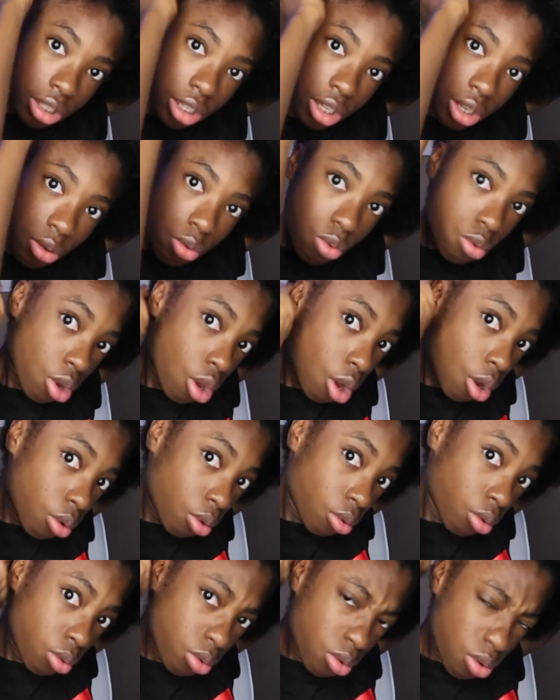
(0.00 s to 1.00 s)
next thing you
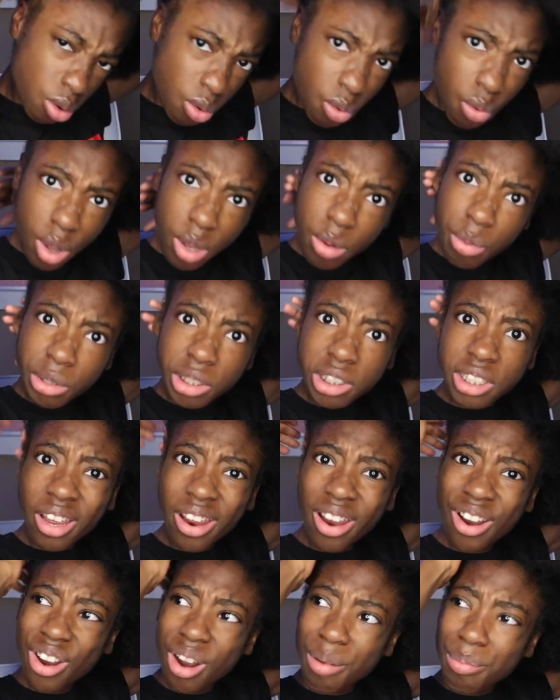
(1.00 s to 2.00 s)
know, it was
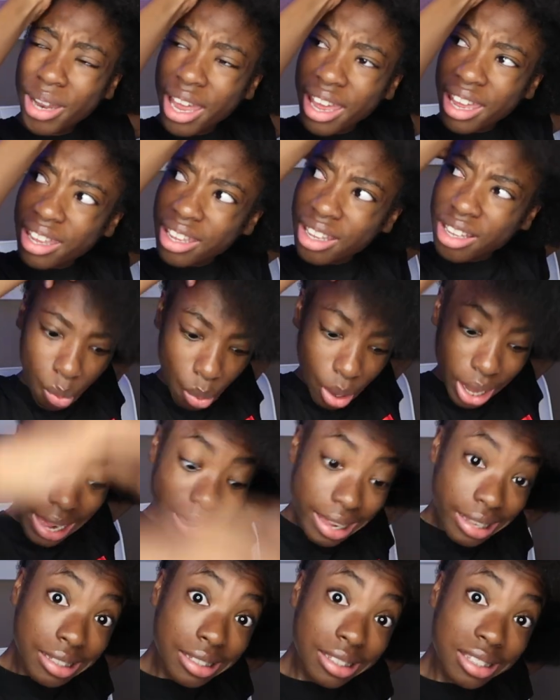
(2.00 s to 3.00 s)
there. I'm like,
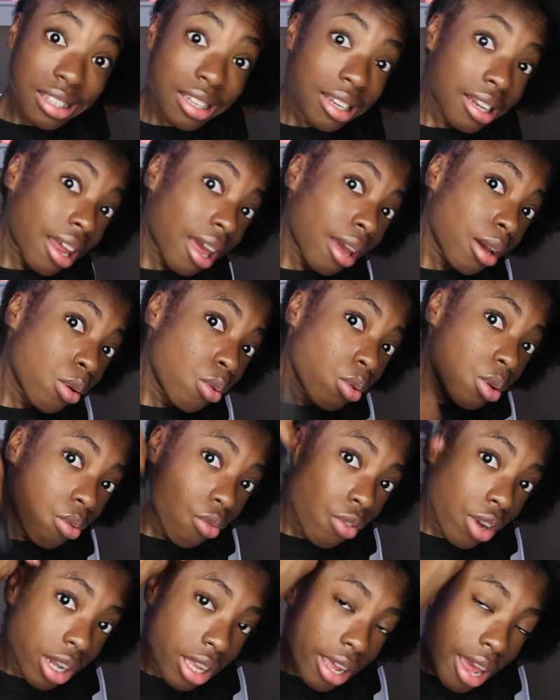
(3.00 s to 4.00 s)
what? Like,
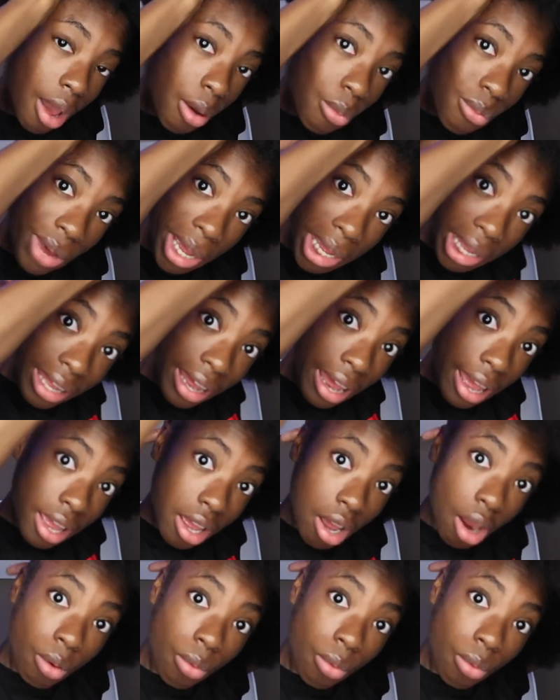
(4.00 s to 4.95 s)
we're really at 1K